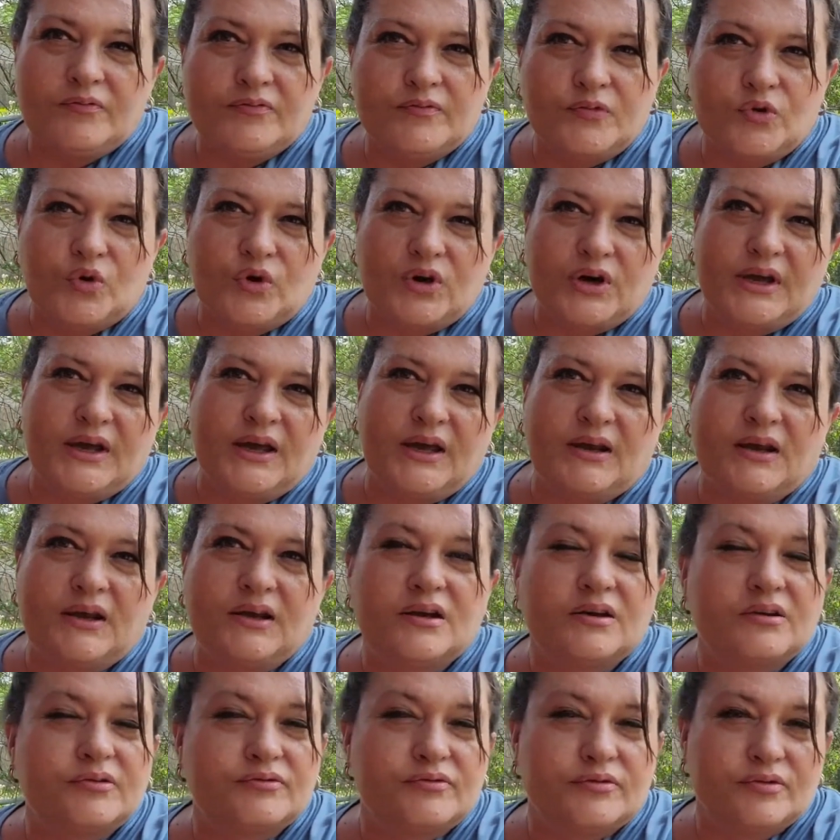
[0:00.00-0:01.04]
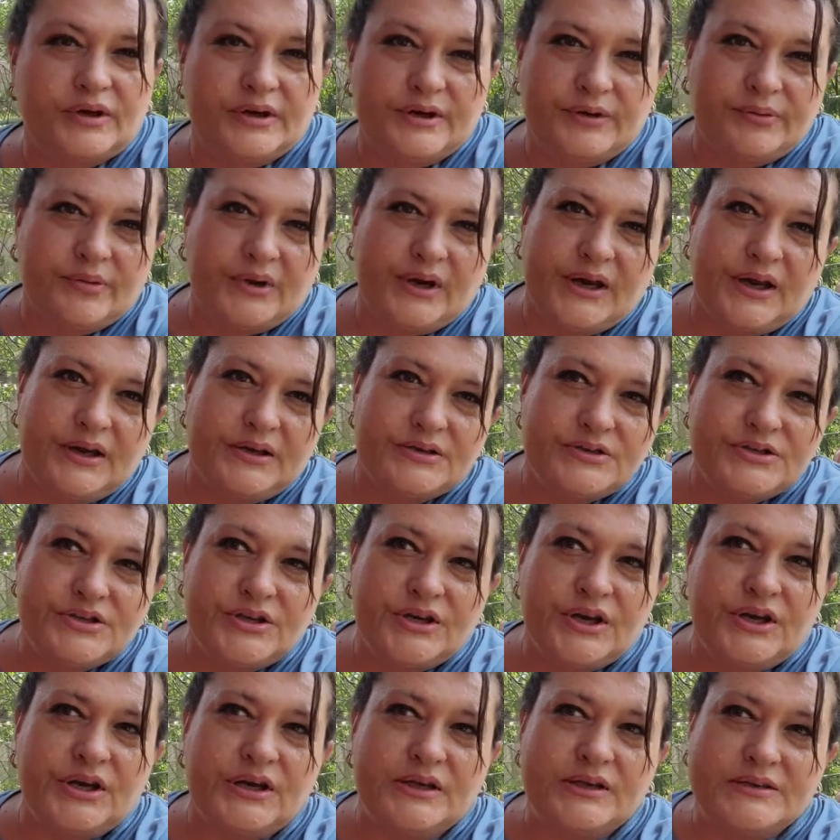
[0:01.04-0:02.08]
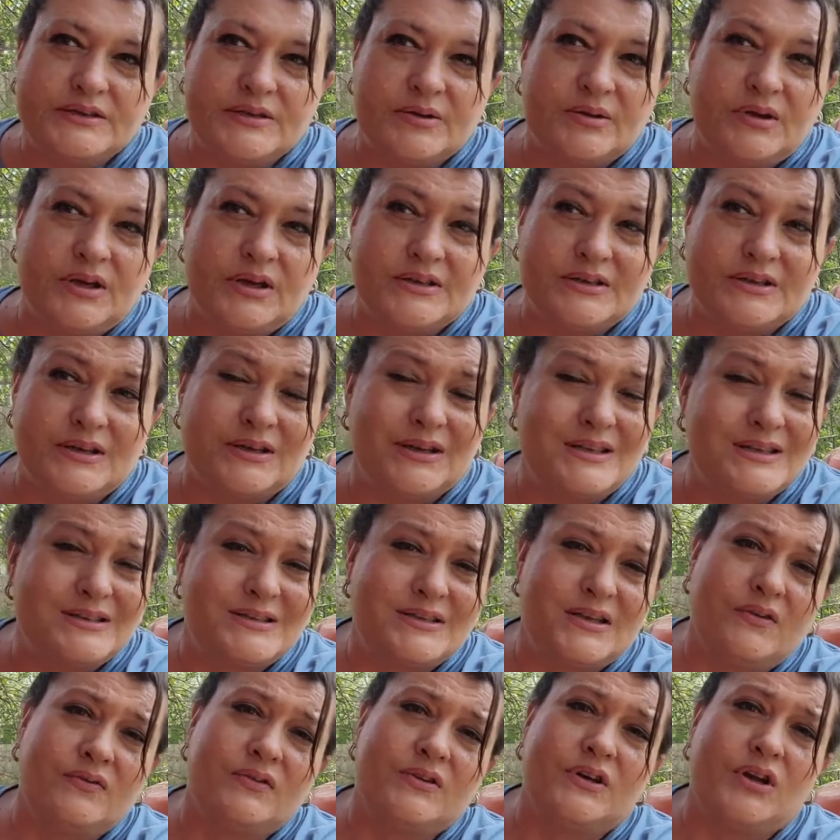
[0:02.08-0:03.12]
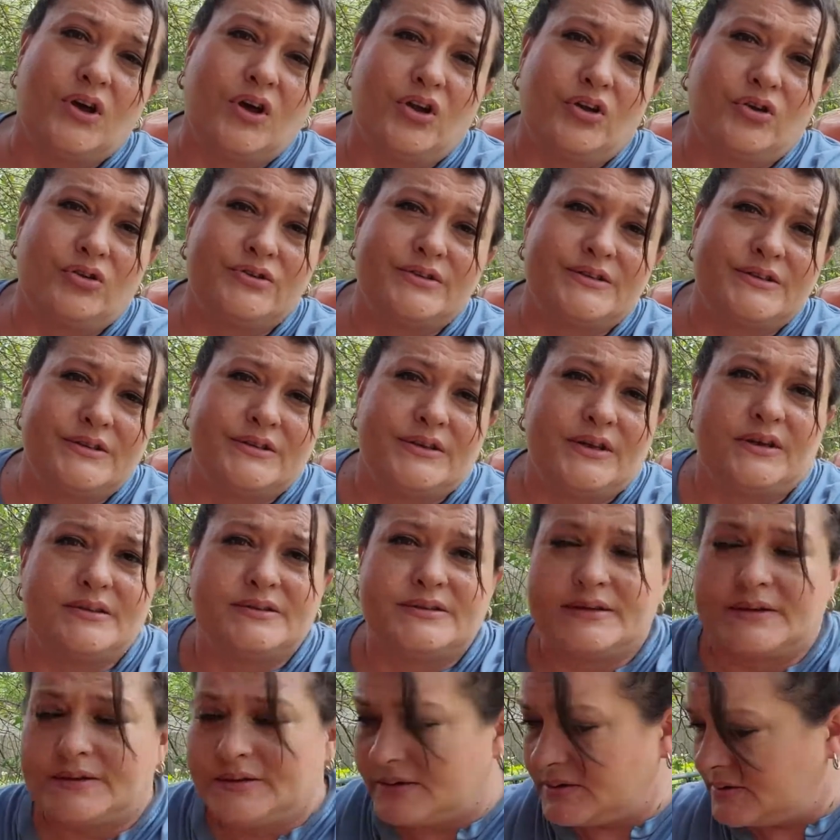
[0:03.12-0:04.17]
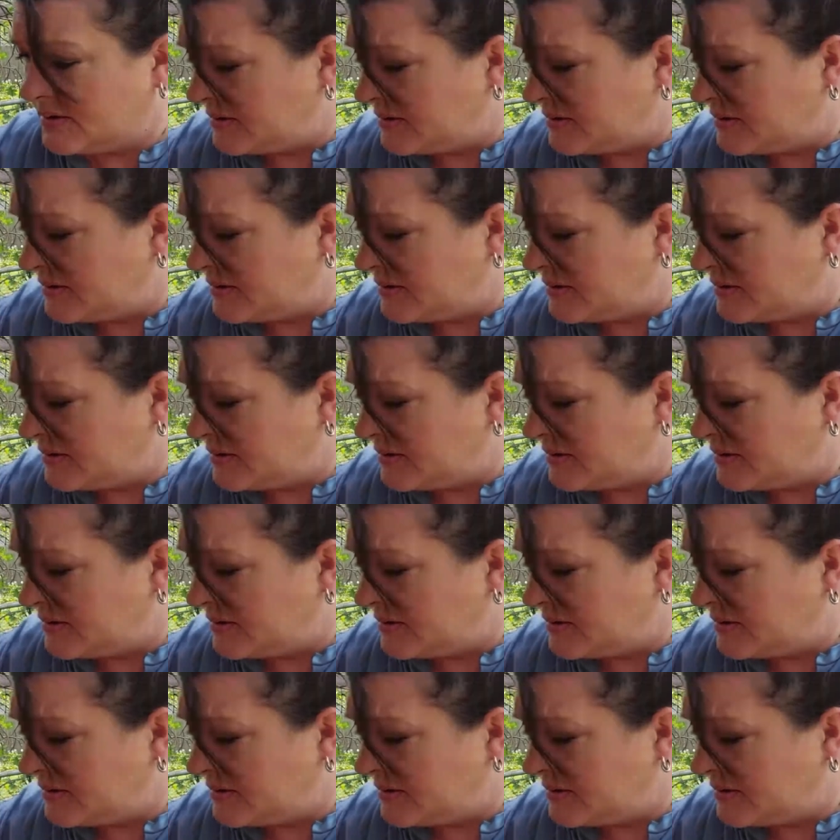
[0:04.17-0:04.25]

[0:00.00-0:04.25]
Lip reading: organic free range is at least $7 a dozen.